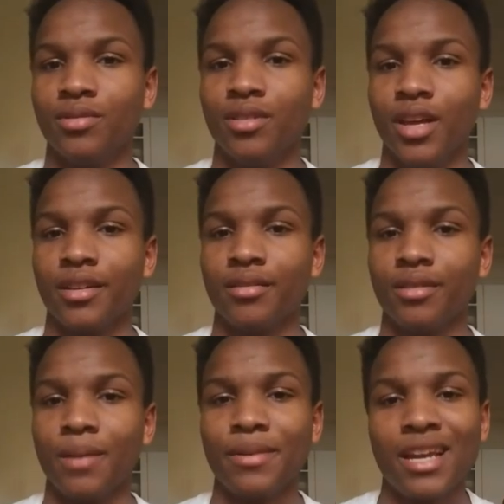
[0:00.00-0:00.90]
like,
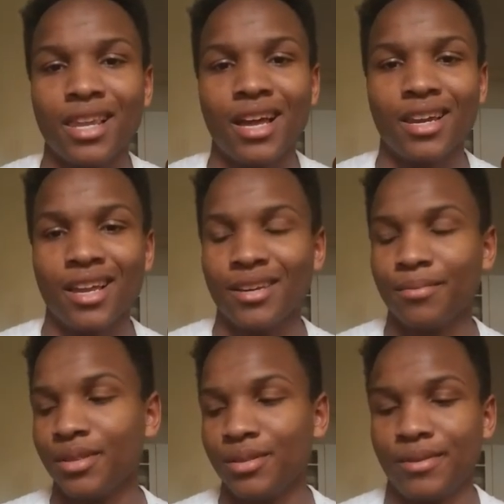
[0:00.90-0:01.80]
I mean, not a lot, lot
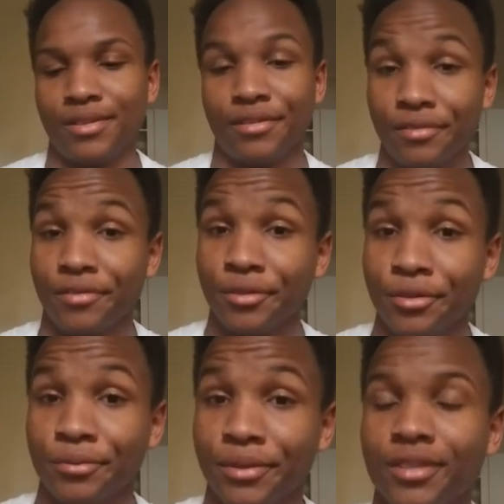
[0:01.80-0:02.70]
but a
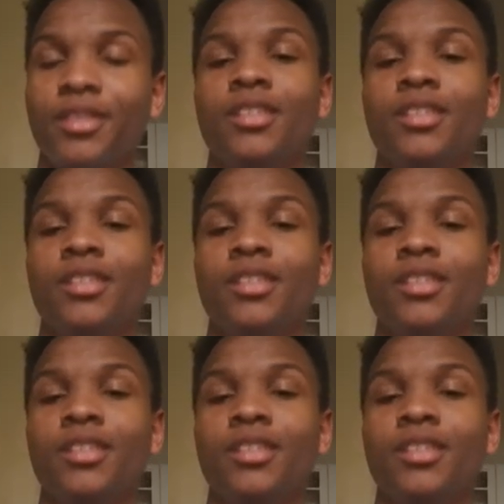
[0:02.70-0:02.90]
little bit.